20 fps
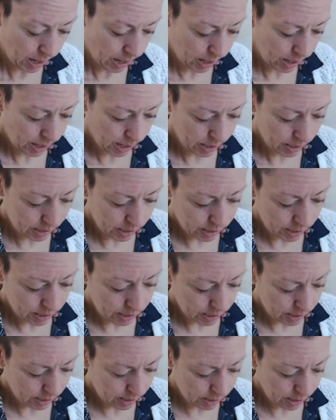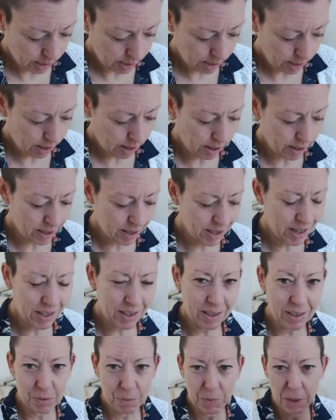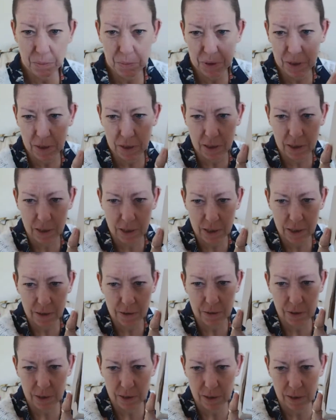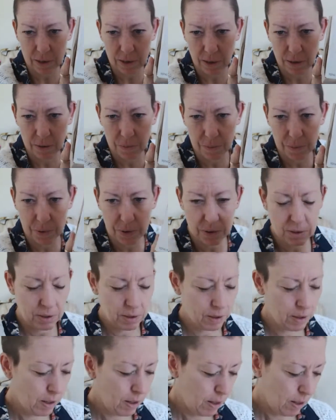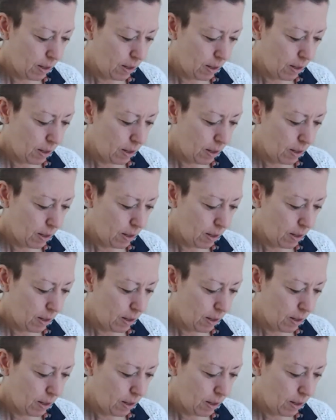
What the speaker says: And I think this might be discontinued, these soaps.